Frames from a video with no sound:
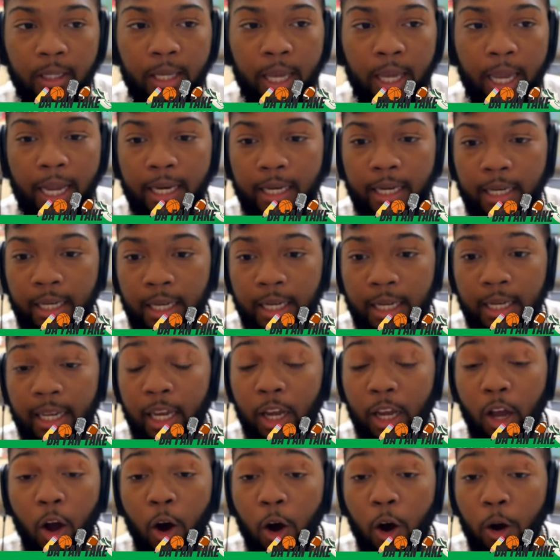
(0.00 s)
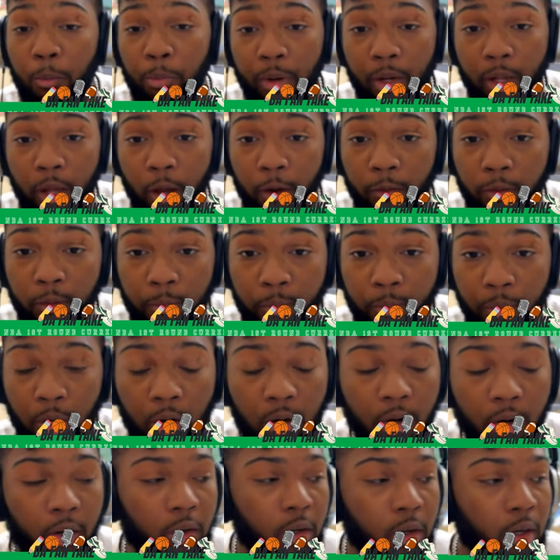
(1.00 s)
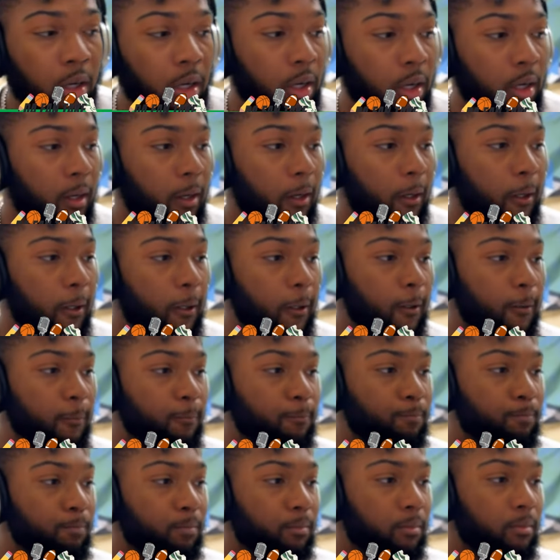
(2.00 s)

KD They can all play off the ball. Um,